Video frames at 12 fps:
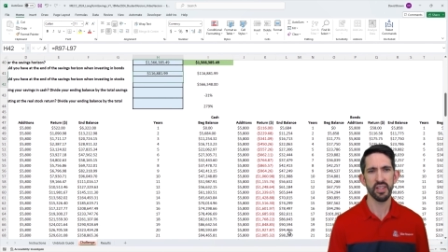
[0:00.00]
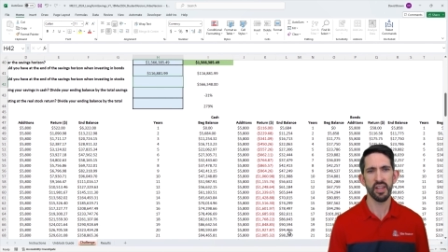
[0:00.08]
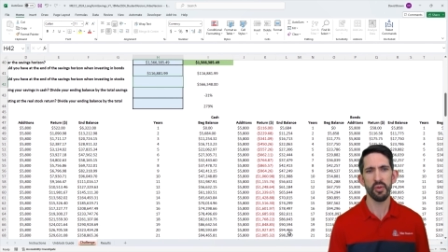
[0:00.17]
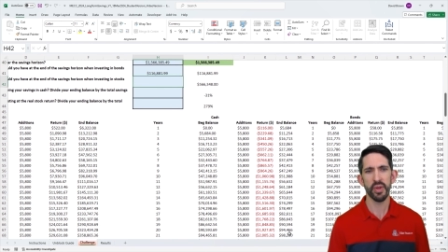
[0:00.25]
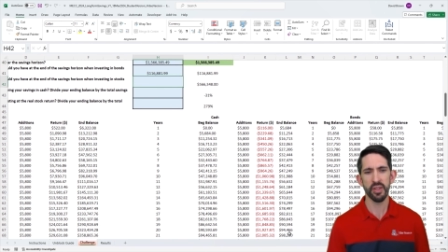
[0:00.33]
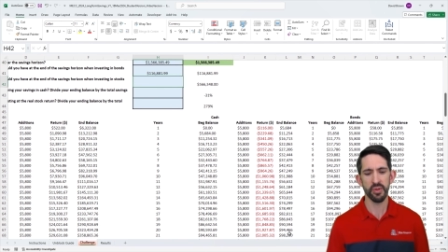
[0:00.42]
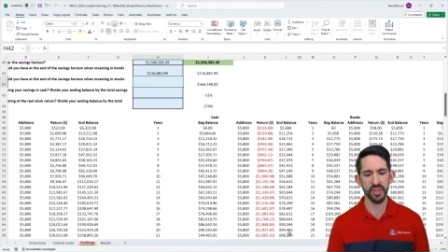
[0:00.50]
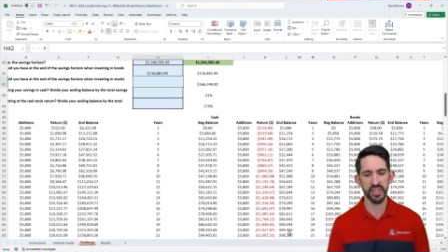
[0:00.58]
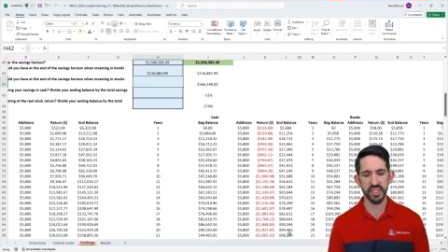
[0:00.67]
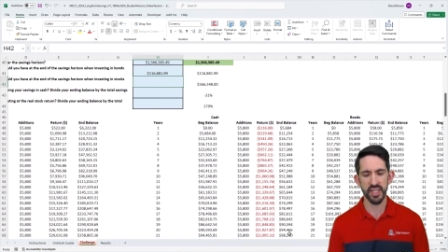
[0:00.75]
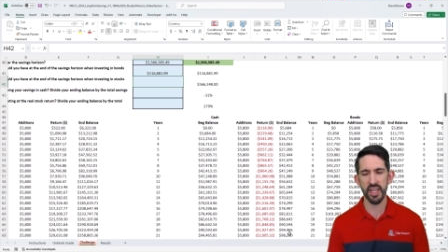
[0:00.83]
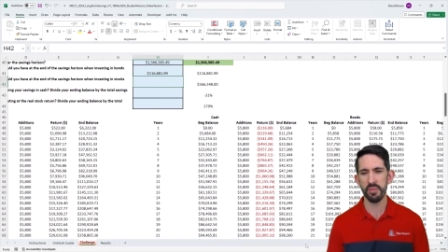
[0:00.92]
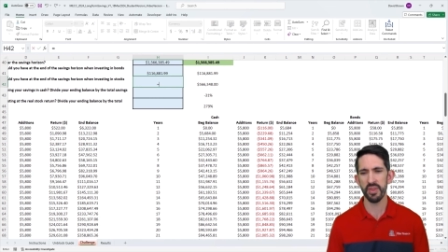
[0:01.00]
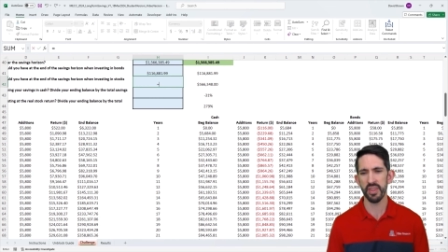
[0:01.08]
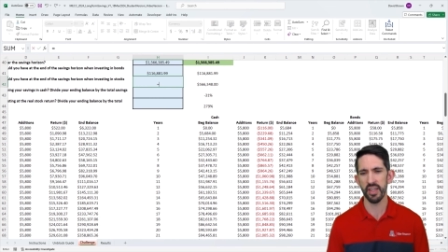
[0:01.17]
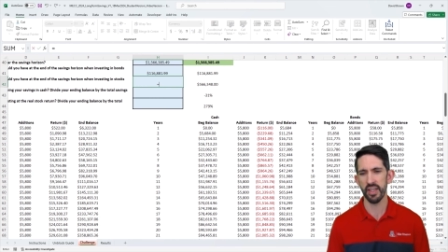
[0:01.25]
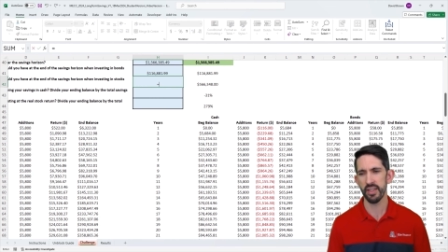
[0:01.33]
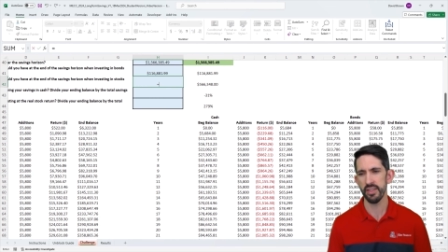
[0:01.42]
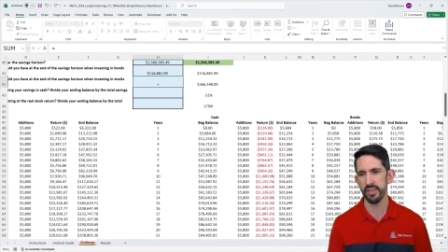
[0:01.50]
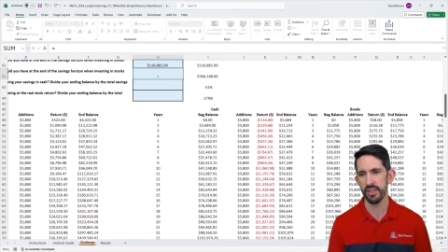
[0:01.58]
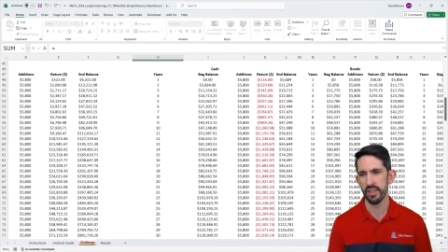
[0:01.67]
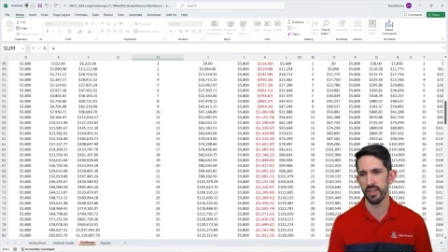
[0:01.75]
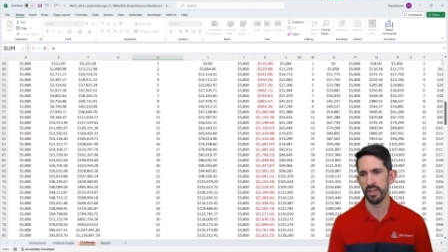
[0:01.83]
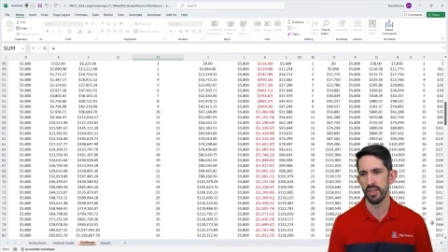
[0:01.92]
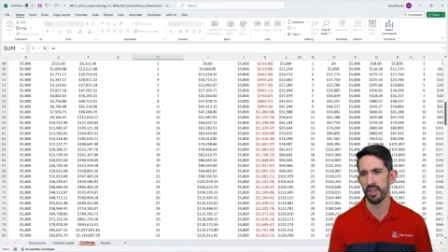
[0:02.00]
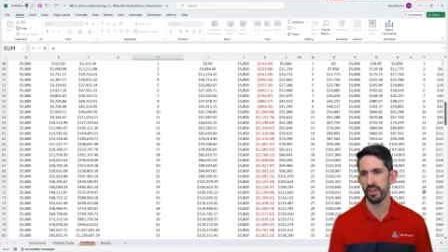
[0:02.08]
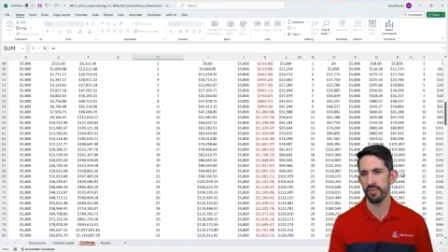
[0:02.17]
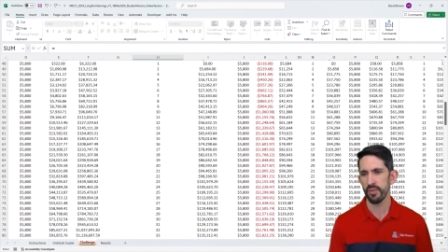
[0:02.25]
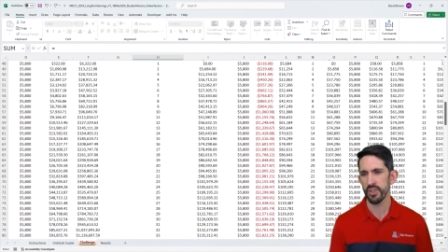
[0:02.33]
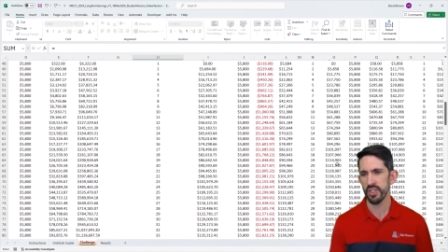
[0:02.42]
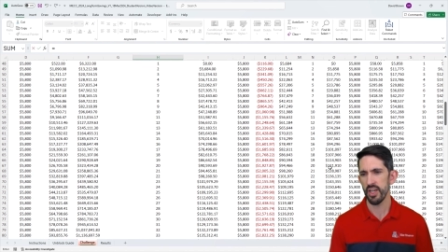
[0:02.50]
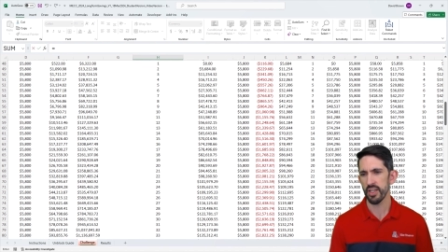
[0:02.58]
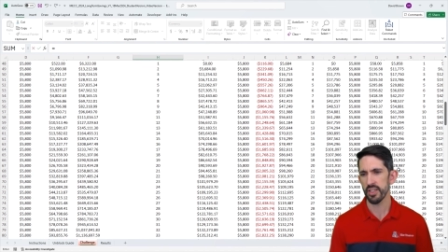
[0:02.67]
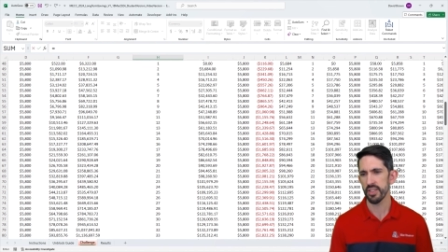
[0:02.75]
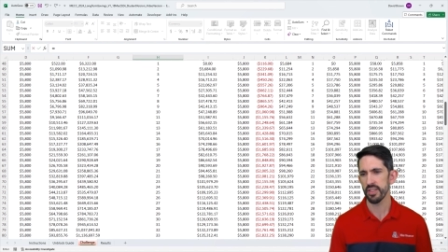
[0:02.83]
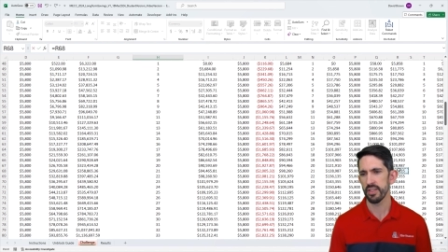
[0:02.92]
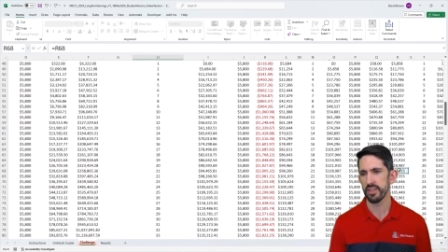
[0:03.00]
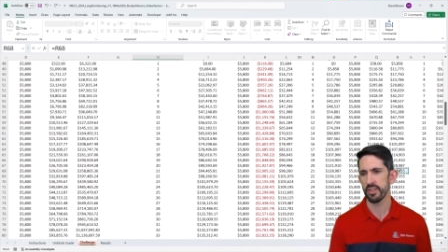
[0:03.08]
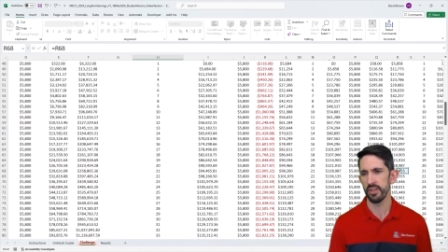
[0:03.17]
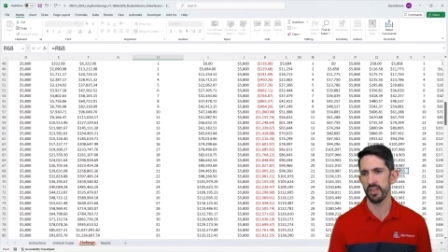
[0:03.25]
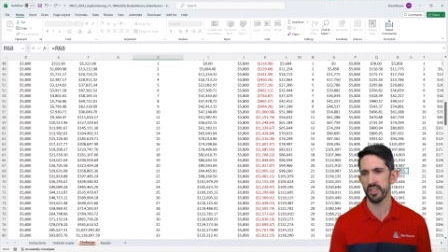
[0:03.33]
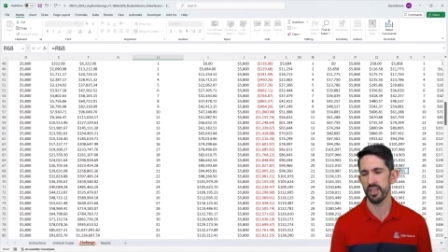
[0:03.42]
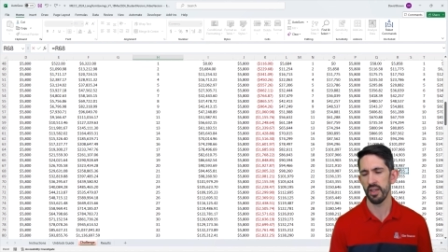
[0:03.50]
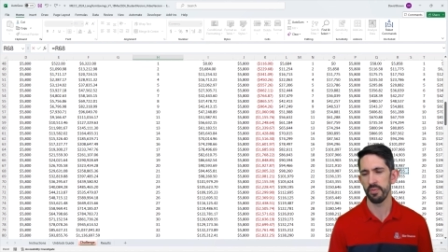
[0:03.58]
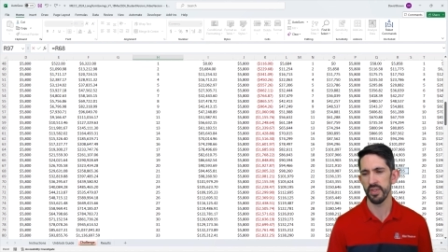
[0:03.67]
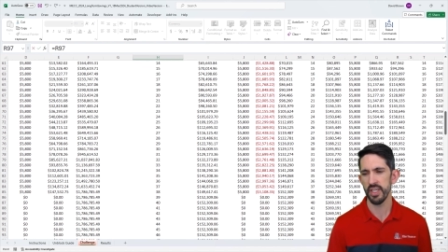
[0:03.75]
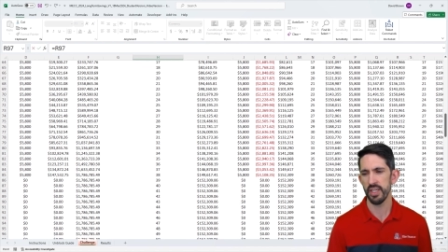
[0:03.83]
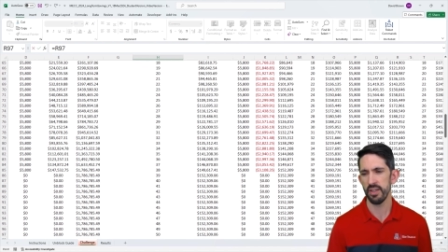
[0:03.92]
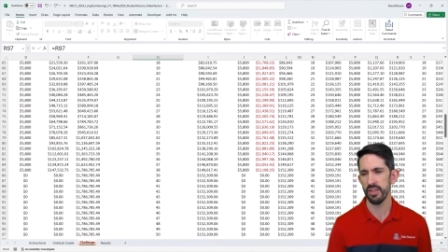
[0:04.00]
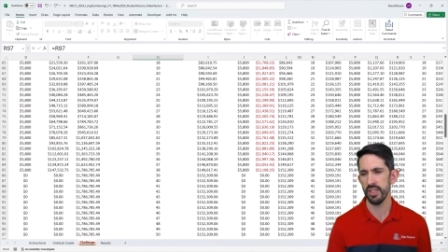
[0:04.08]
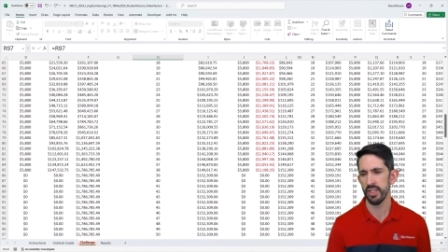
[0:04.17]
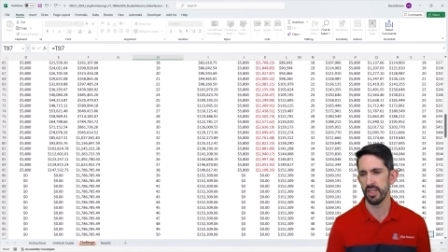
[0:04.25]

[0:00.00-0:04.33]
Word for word: Now we can do the same thing for stocks. So let's come down.